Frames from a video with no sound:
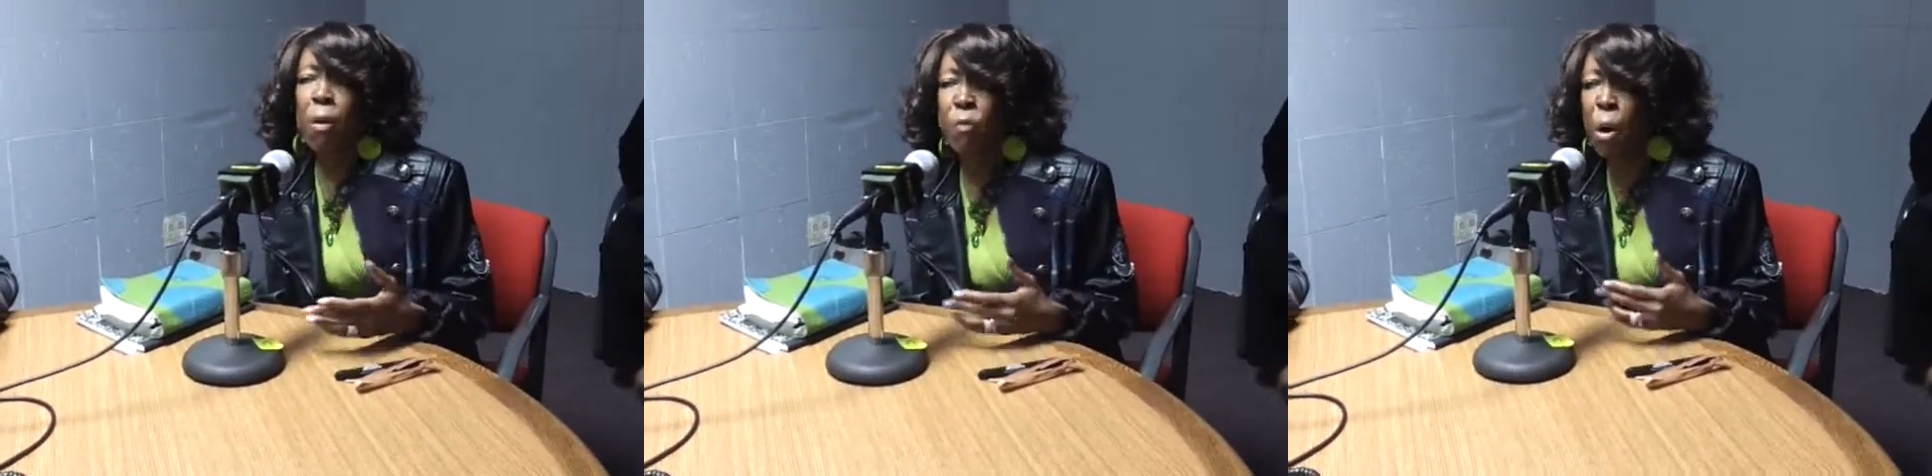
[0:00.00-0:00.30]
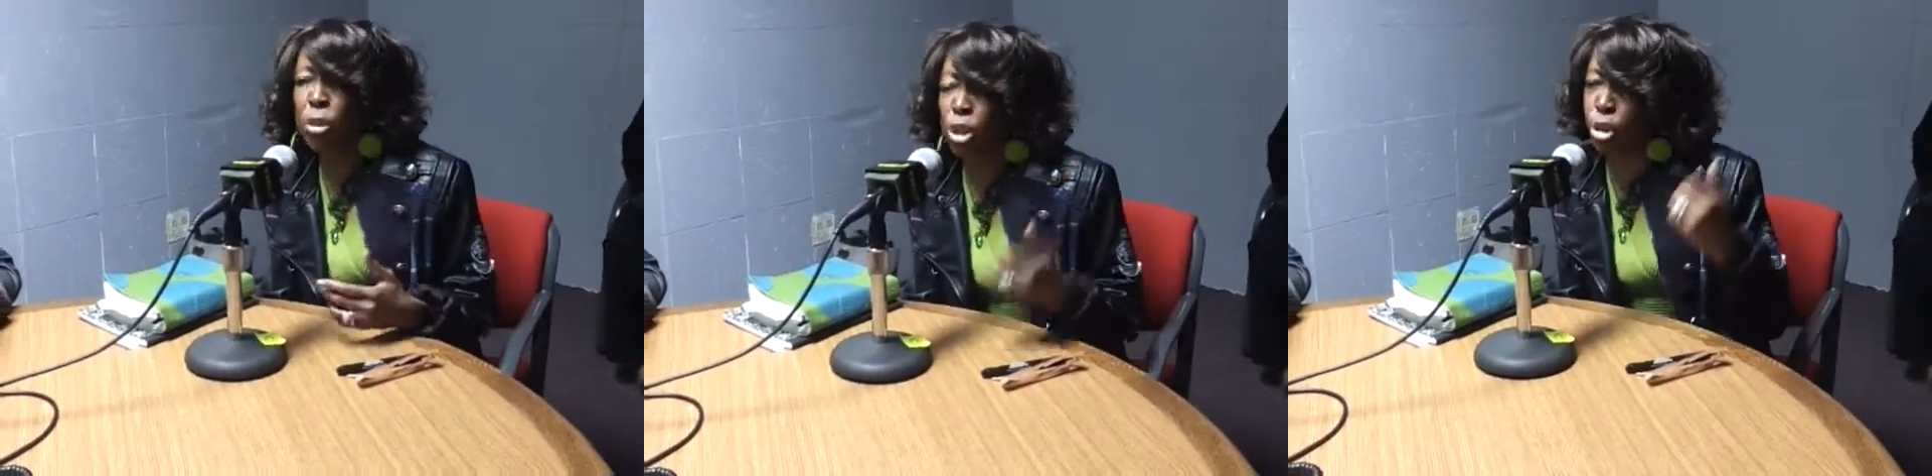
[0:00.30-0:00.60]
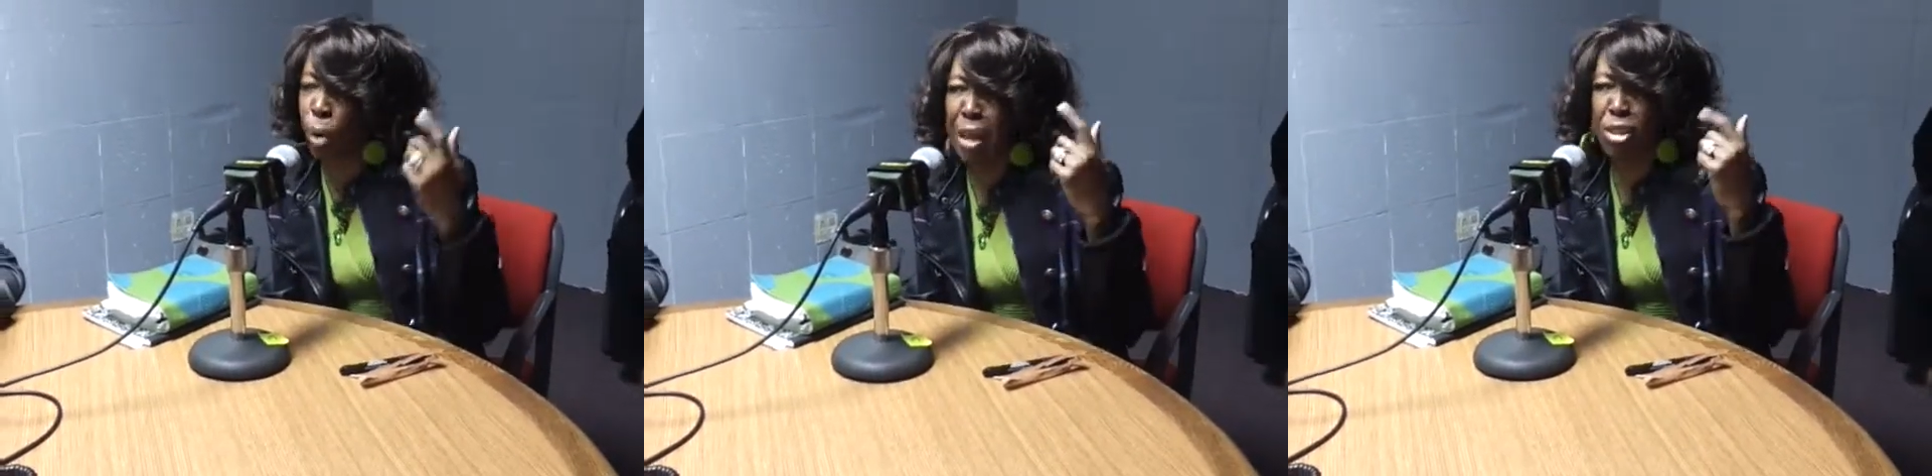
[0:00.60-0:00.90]
Folks
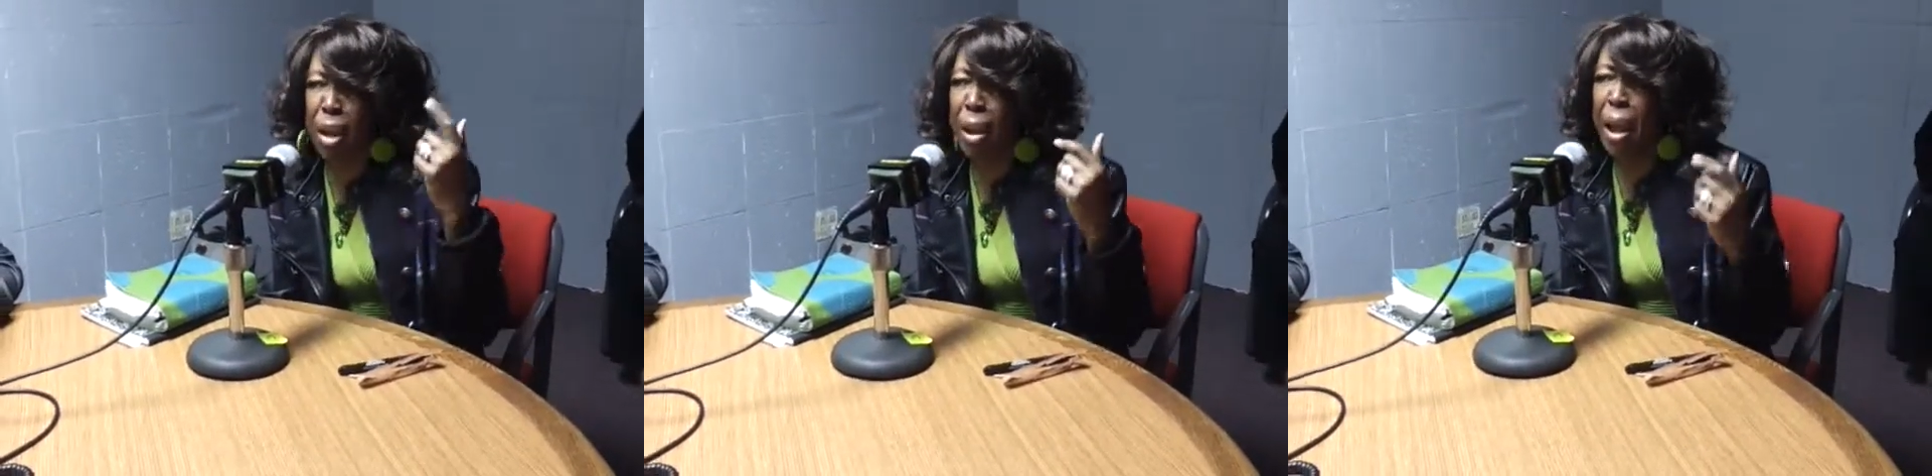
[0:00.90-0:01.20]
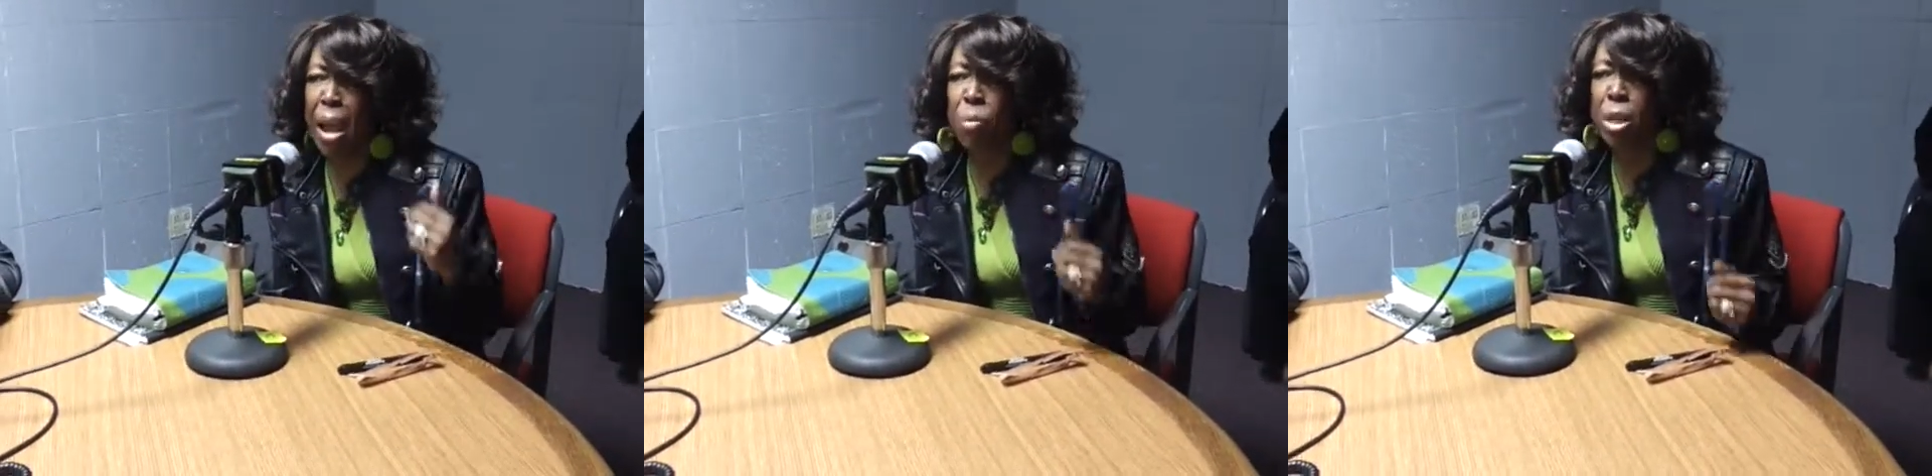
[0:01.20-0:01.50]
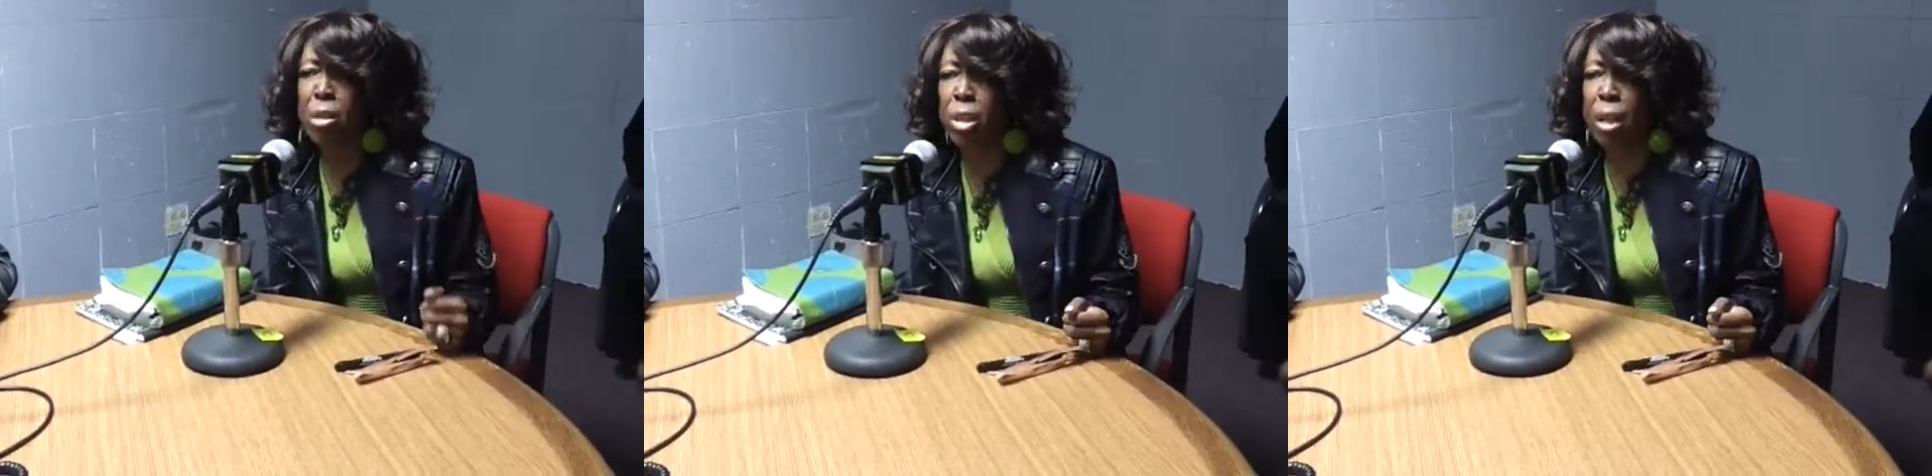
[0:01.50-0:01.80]
scratch their head when
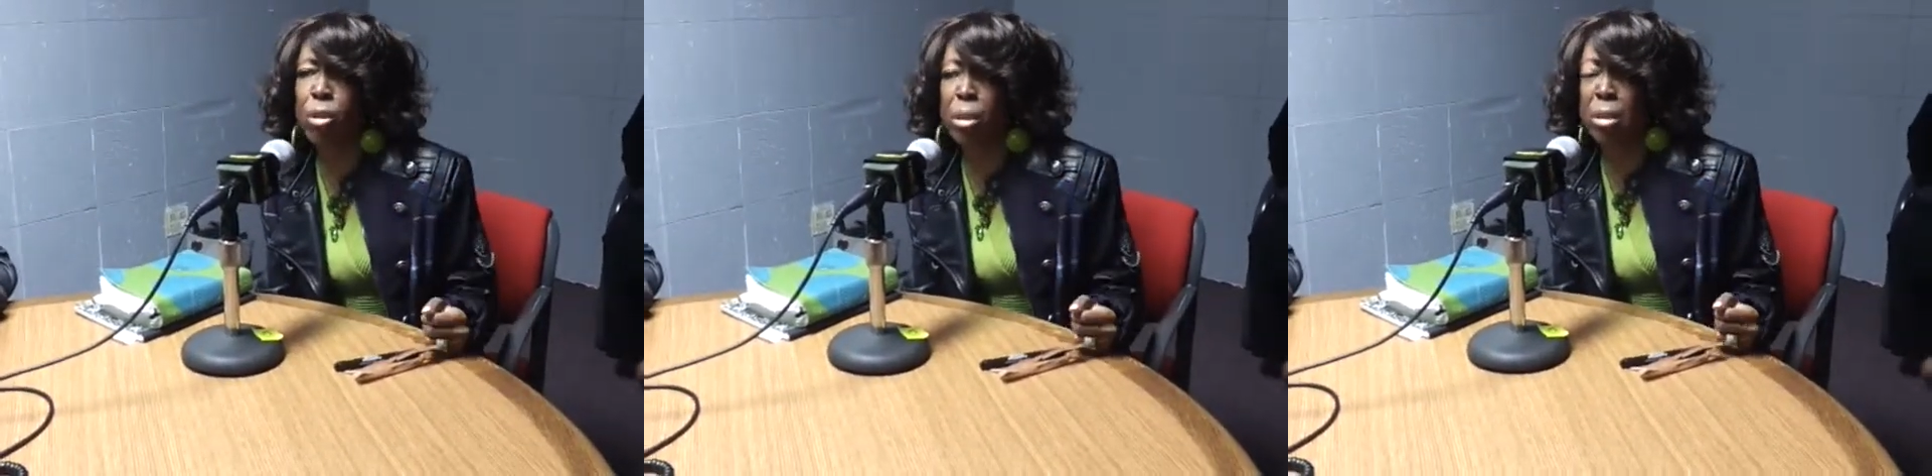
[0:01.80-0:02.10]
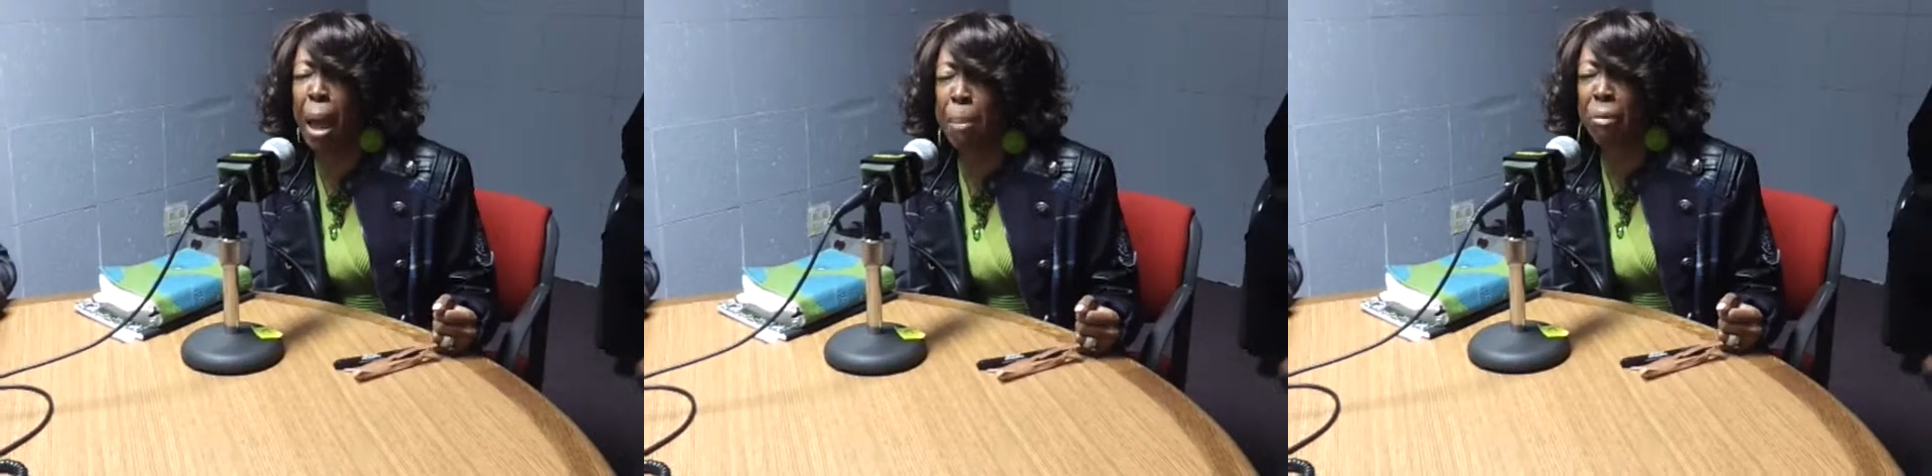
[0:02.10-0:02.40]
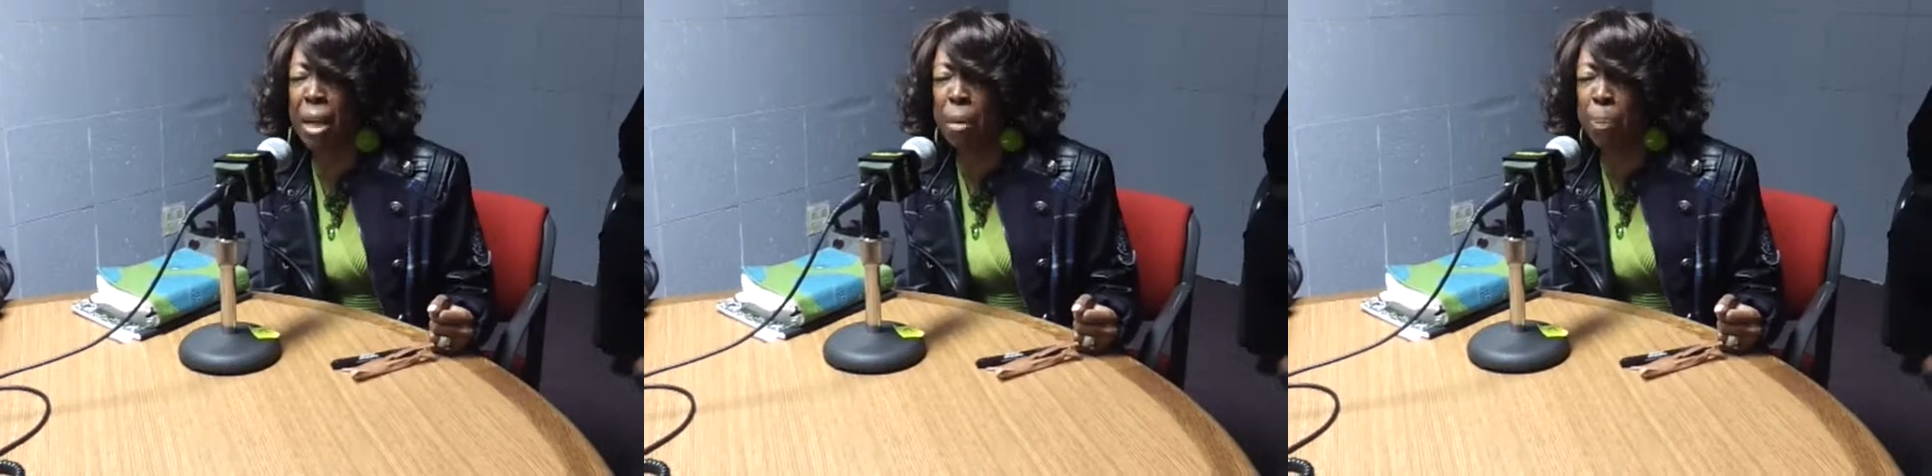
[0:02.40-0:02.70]
you say you're a
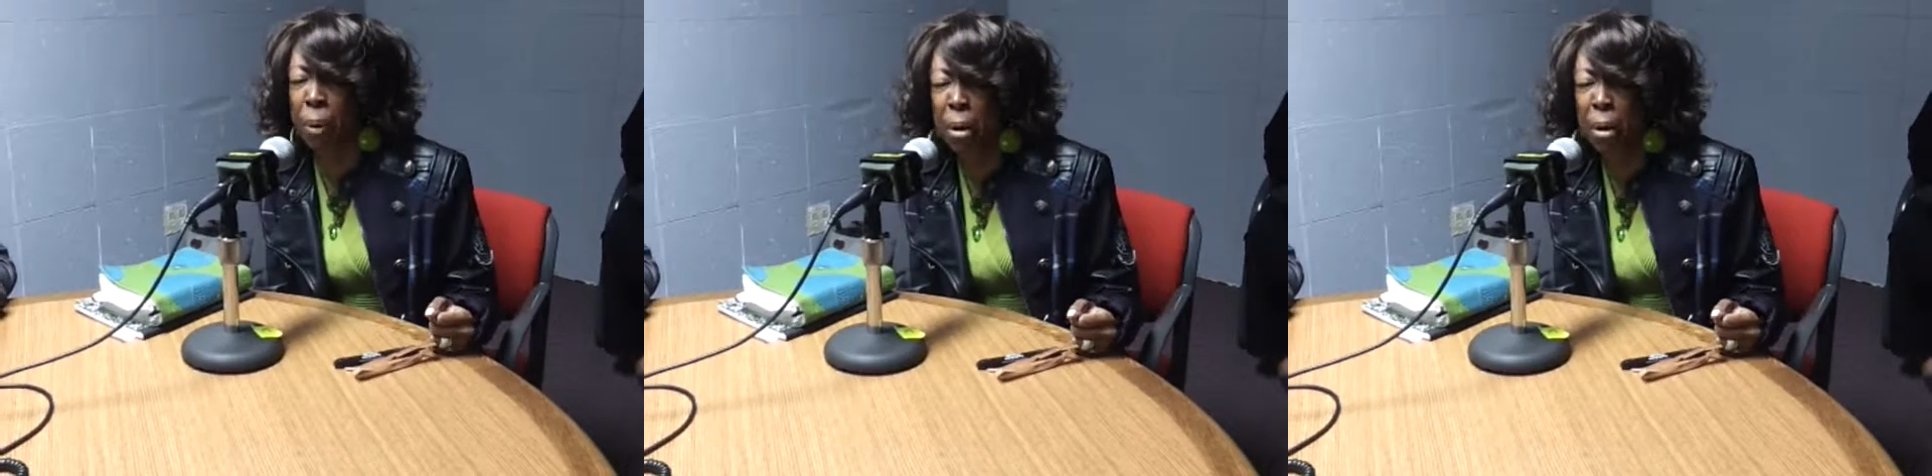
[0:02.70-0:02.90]
Sabbath keeper.